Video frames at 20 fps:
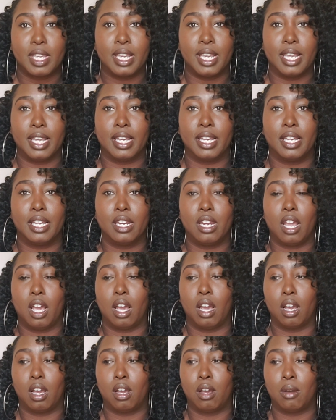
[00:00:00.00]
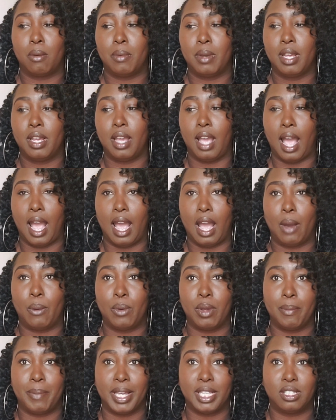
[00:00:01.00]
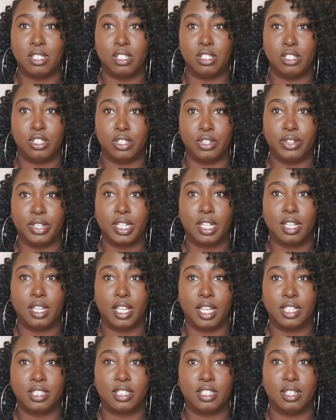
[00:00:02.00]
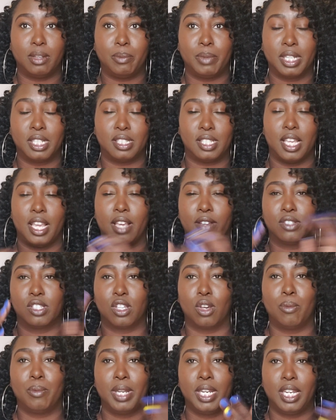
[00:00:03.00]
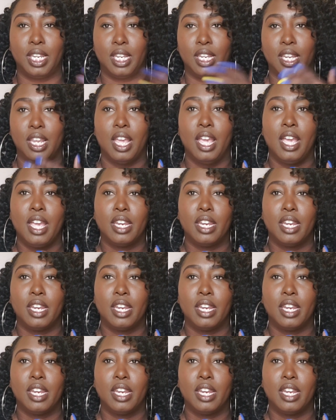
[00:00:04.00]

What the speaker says: And I went back to the Zury collection because they have so many